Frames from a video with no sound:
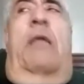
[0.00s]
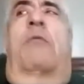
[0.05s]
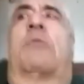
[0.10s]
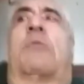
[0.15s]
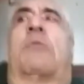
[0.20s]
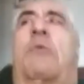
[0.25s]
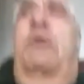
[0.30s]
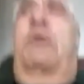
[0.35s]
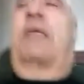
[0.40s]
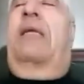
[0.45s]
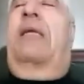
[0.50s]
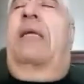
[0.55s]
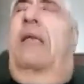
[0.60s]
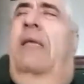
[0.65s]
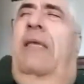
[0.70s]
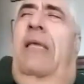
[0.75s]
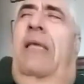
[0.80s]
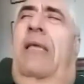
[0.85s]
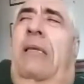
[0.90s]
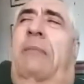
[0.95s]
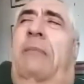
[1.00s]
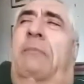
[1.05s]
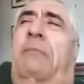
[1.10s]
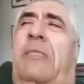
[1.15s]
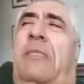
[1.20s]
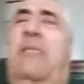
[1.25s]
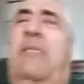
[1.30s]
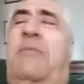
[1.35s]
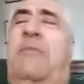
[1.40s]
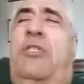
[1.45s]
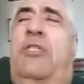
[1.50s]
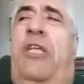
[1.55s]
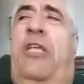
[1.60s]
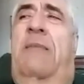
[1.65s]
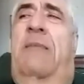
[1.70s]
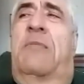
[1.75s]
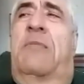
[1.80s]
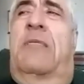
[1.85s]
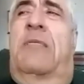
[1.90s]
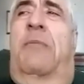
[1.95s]
One guy came, his name is
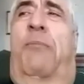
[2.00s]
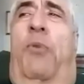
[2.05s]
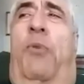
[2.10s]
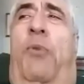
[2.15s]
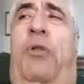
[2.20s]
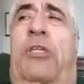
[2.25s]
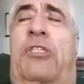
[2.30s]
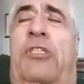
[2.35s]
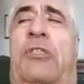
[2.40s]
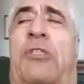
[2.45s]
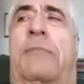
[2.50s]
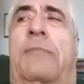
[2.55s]
James, Polish,